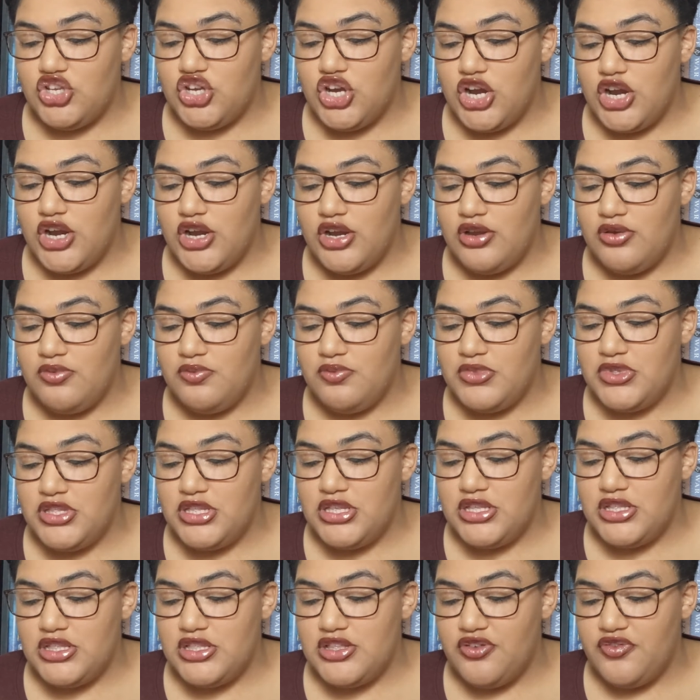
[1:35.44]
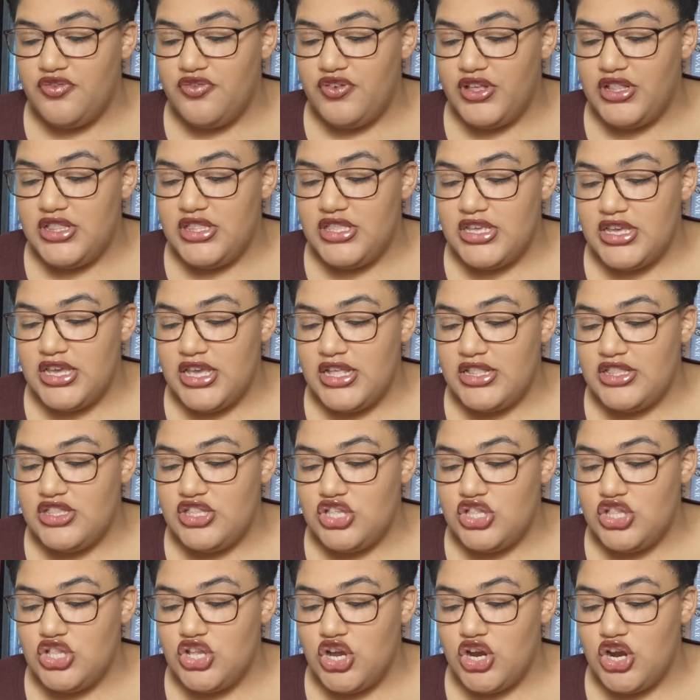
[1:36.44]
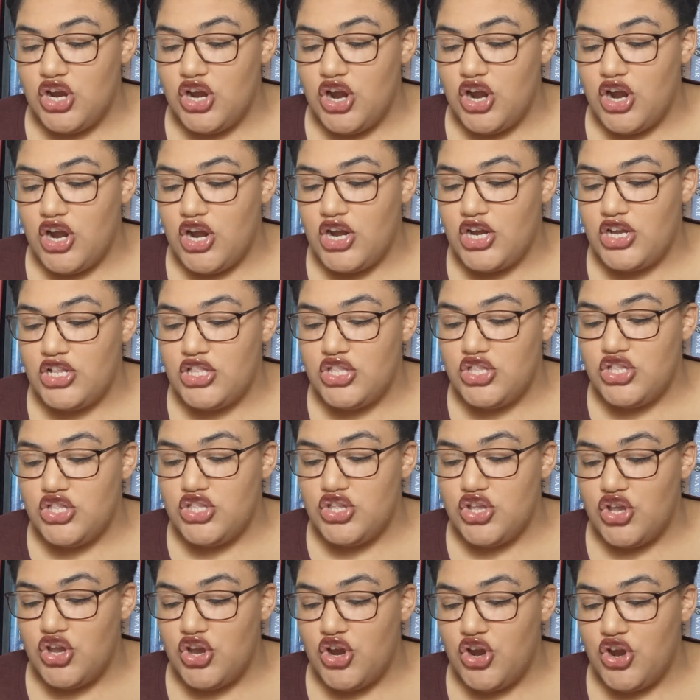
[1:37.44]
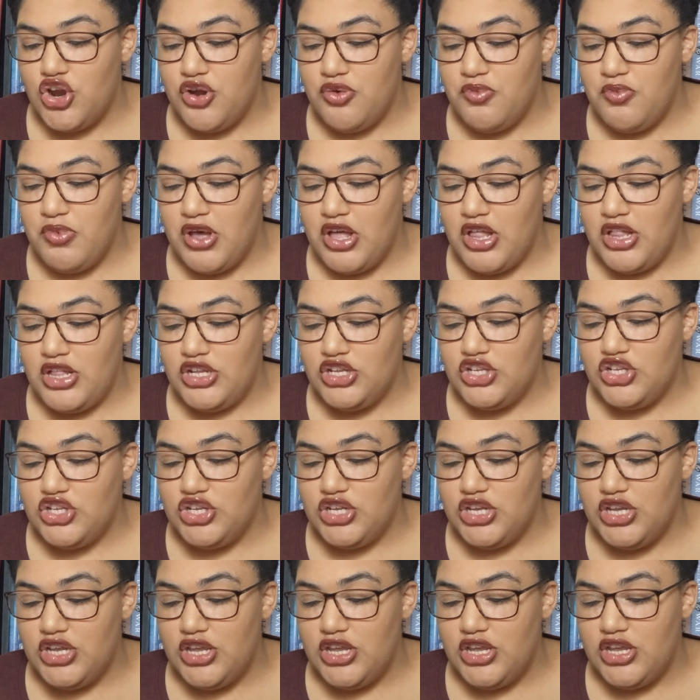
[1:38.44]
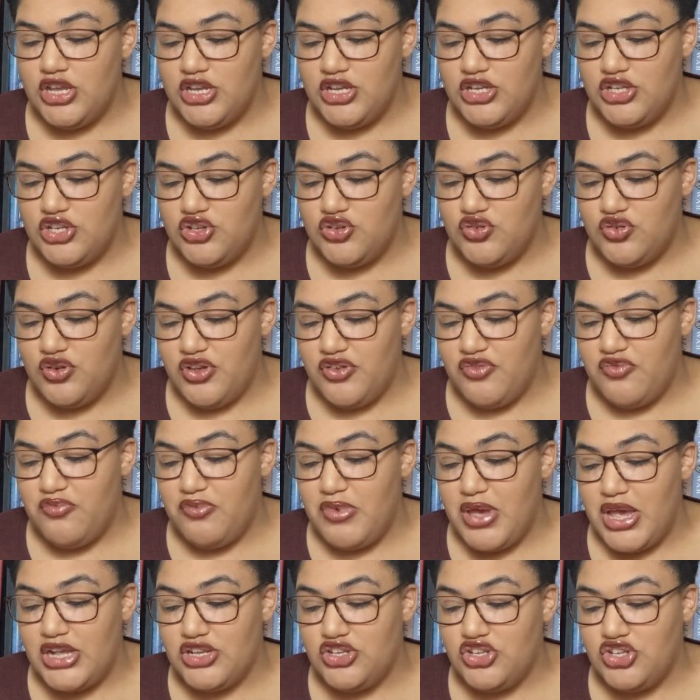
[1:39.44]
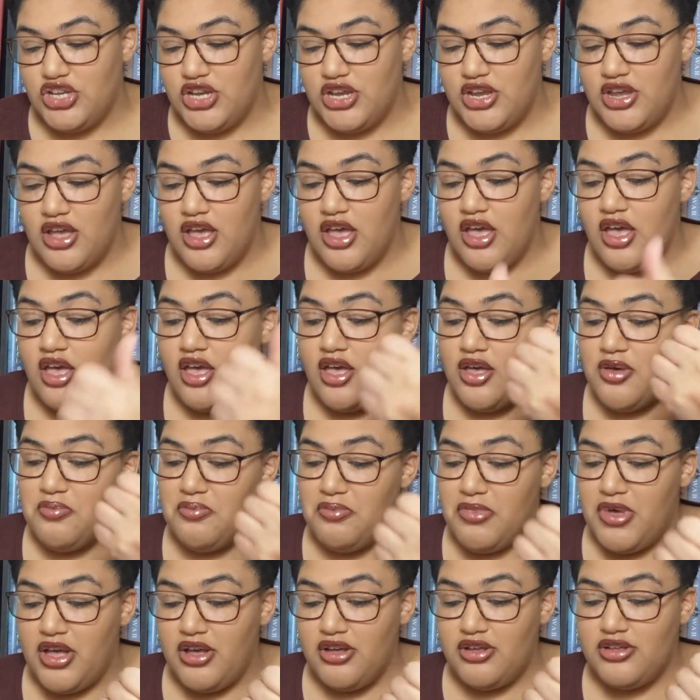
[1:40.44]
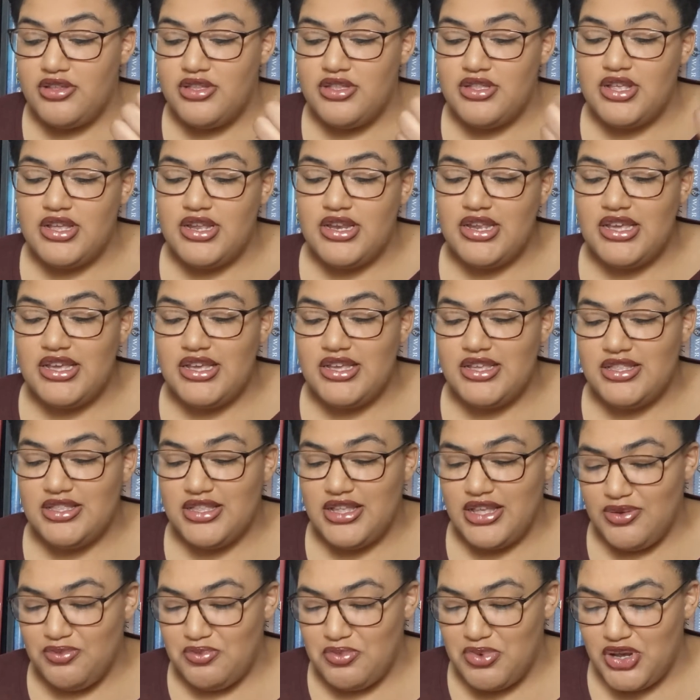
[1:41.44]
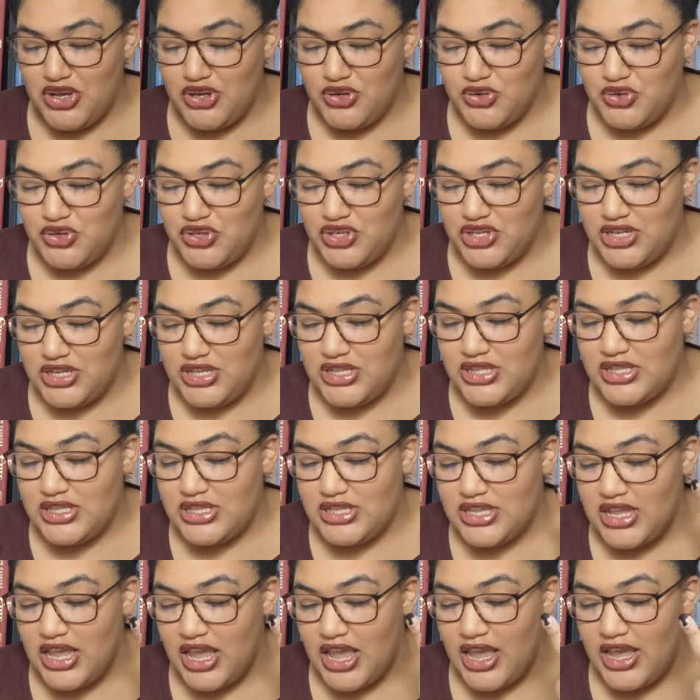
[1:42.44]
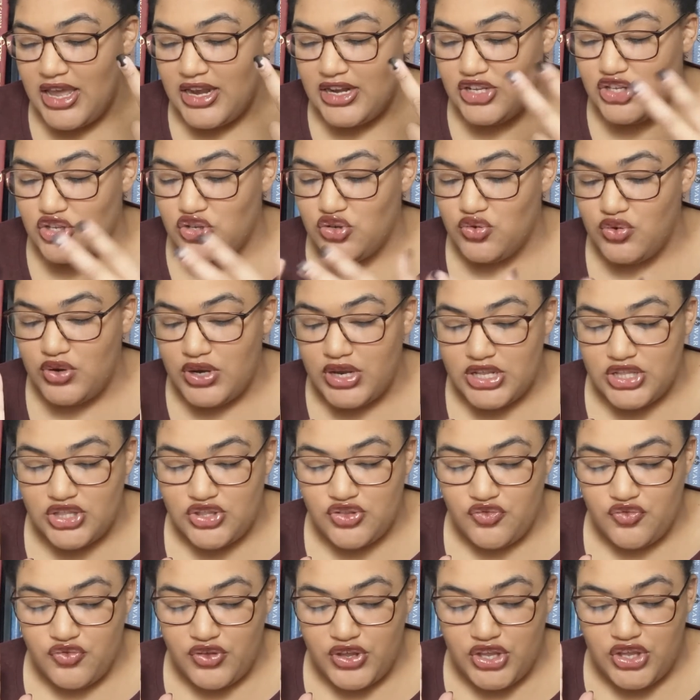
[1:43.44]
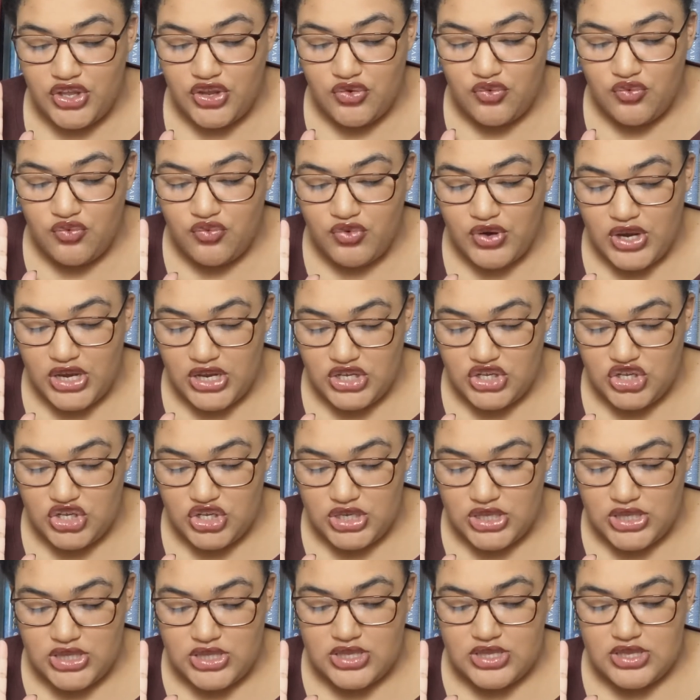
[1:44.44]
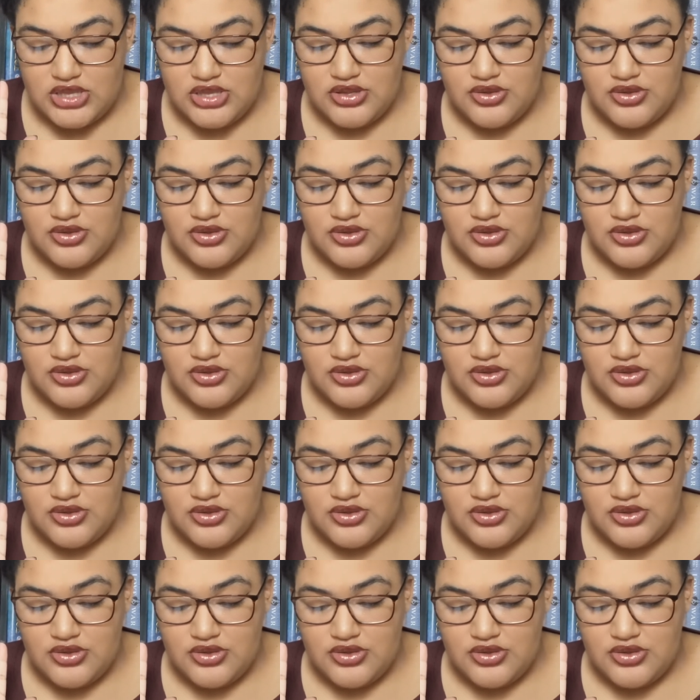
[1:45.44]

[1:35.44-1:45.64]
charms, defense against the dark arts, herbology, history of magic, muggle studies, potions, and transfigurations.